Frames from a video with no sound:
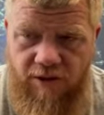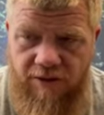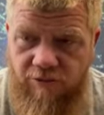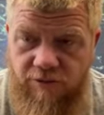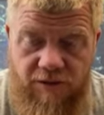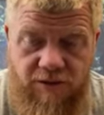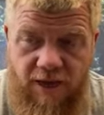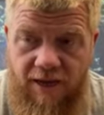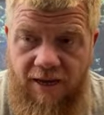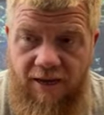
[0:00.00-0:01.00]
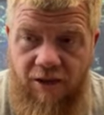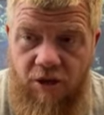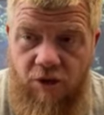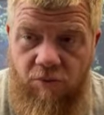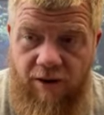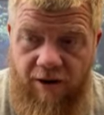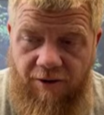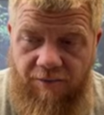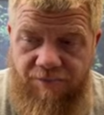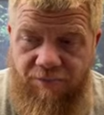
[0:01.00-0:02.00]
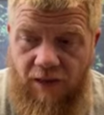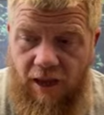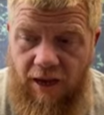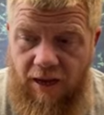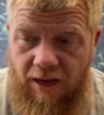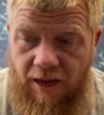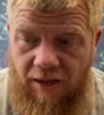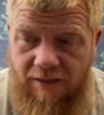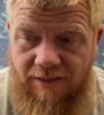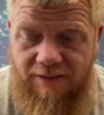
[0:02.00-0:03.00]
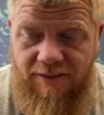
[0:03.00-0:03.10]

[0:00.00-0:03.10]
and there was this guy where uh, uh,